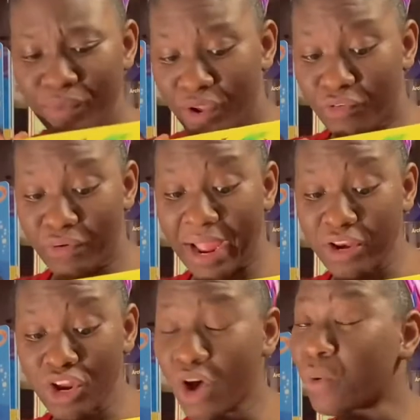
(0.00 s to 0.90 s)
Right
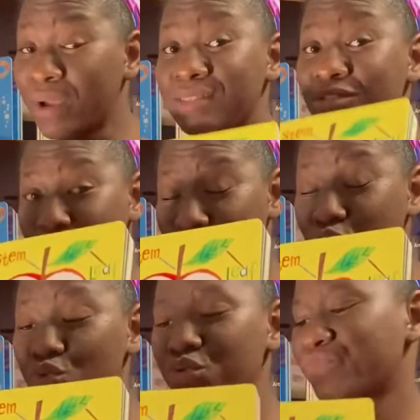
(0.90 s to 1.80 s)
now, it's
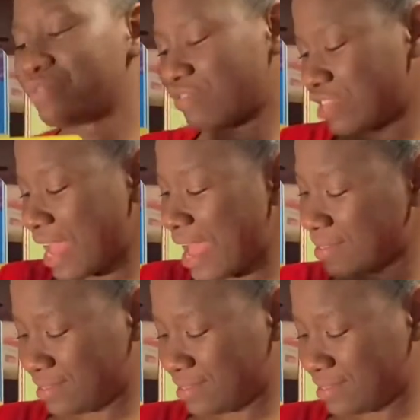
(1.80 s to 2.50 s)
2. Yes.